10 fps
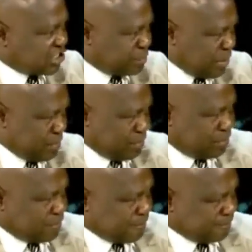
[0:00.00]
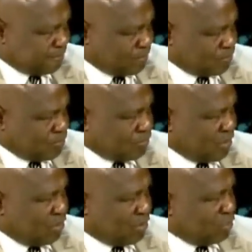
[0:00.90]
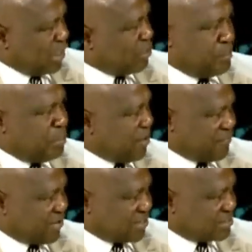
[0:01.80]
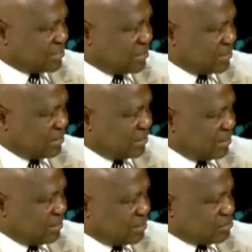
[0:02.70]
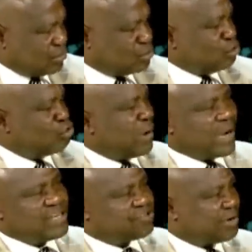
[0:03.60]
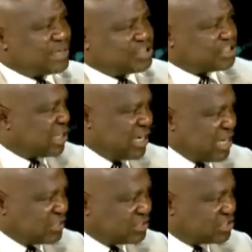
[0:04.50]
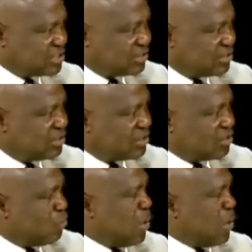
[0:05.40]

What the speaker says: people, were not perfect. So those who are integrity challenged, when